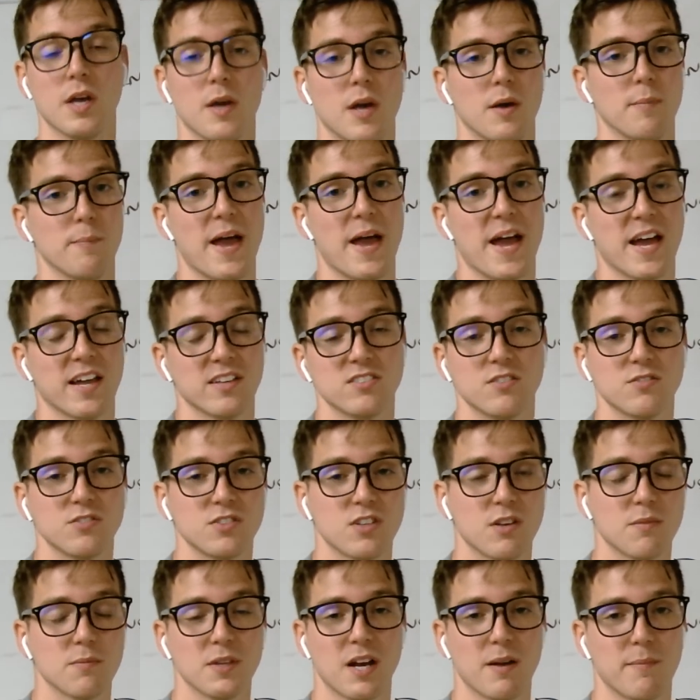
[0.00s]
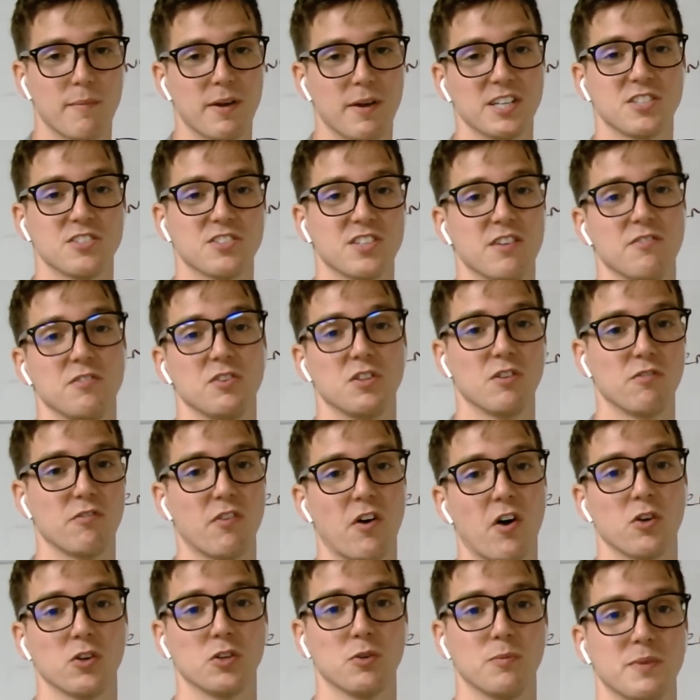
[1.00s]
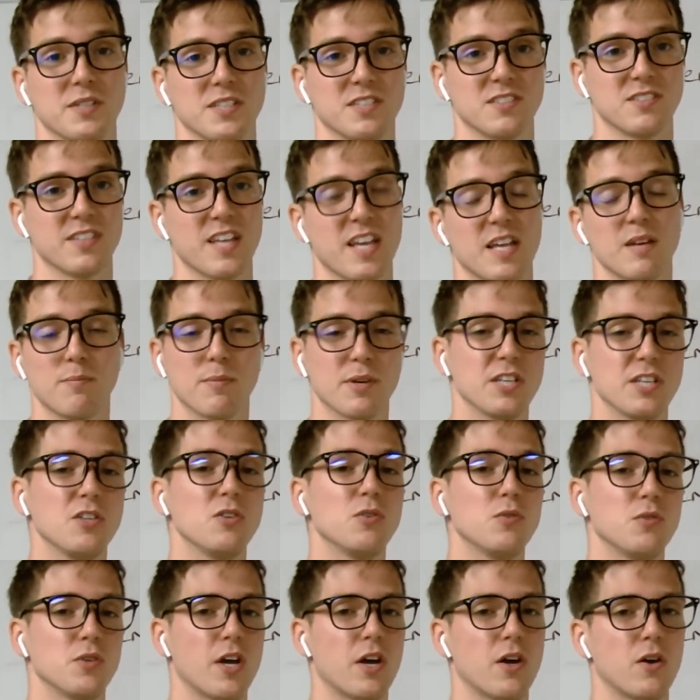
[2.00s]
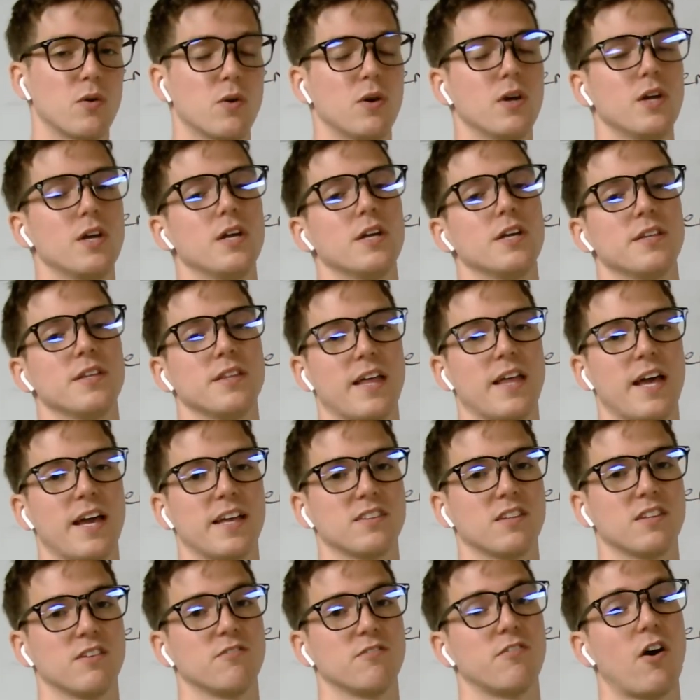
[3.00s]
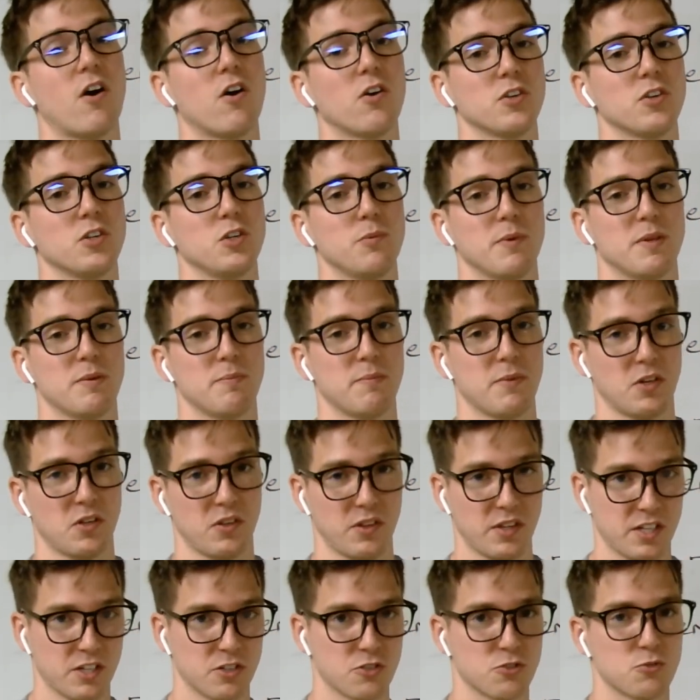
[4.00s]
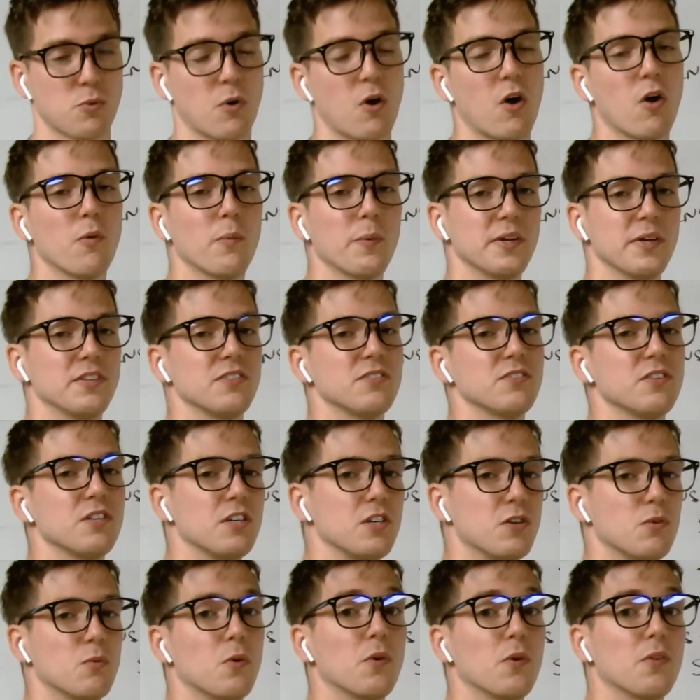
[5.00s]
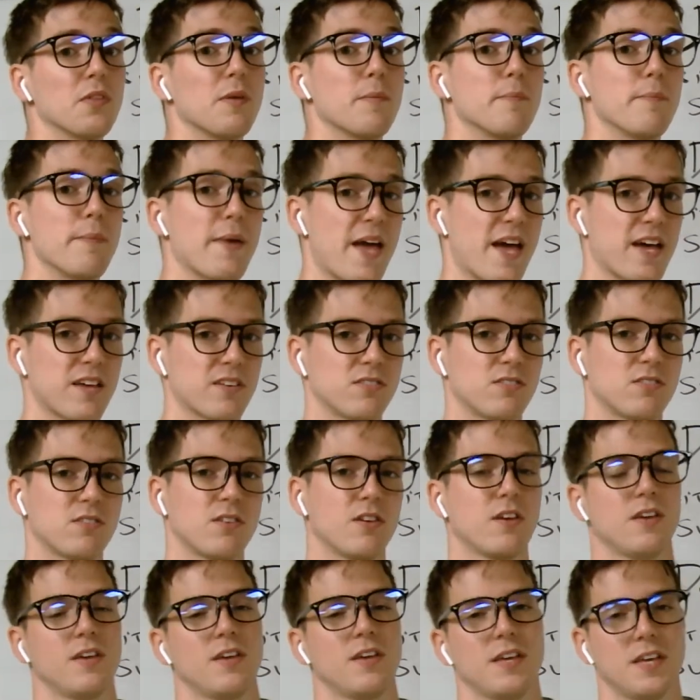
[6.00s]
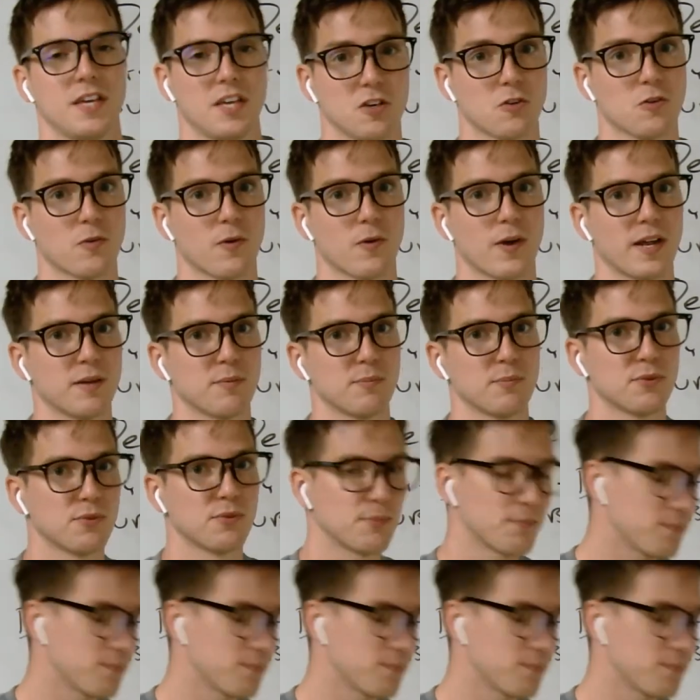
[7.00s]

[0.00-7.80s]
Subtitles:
mass of something, I might just give you the volume instead, but you know that the volume in milliliters will always equal the mass in grams.